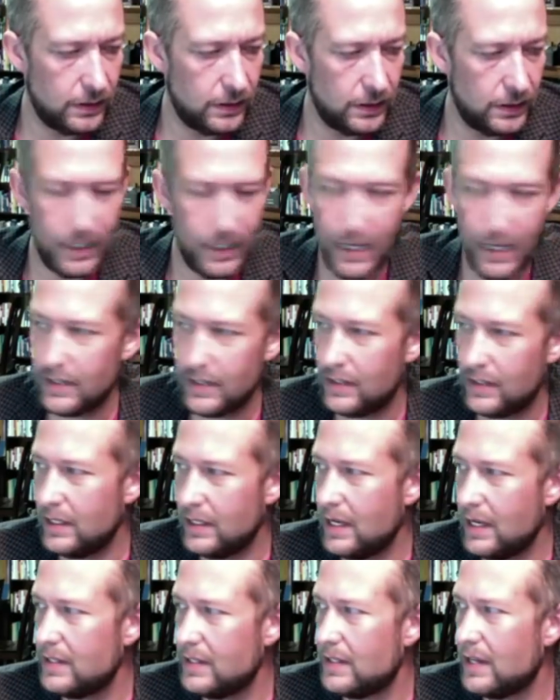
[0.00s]
Yes,
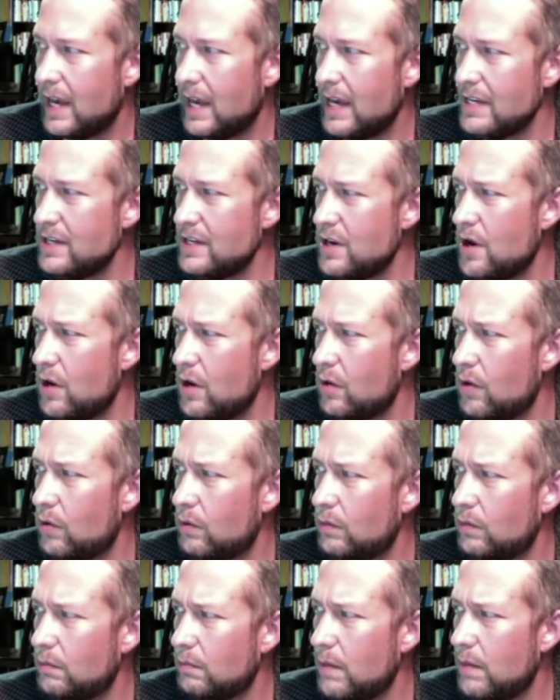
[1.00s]
I
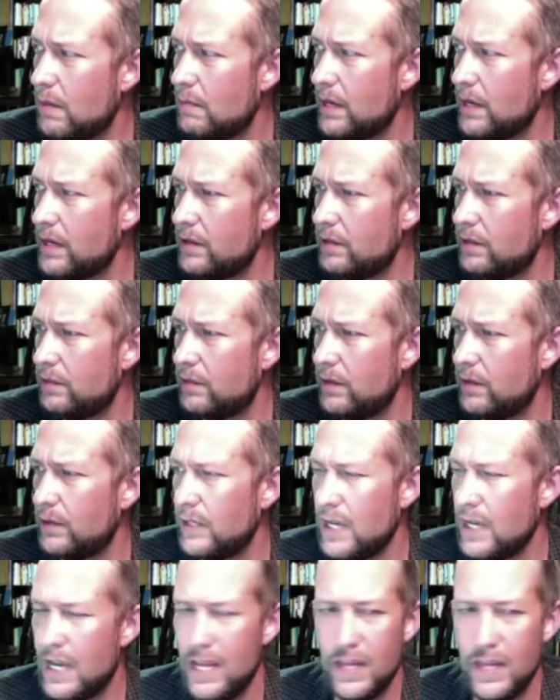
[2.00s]
know. My microphone.
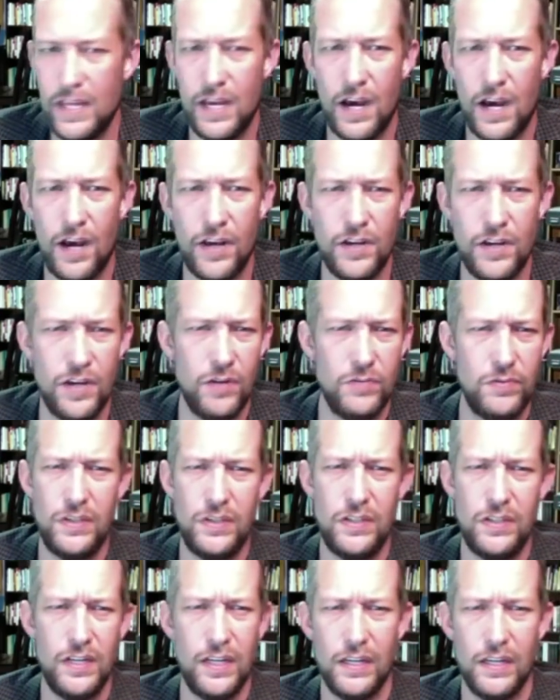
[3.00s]
The audio
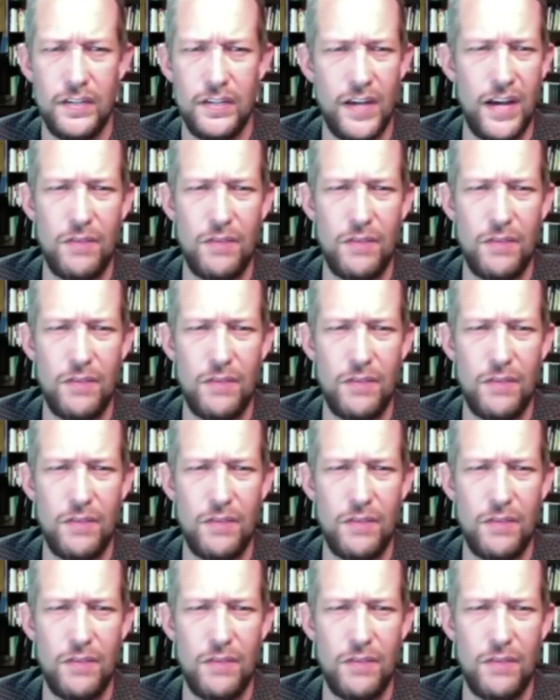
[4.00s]
stinks.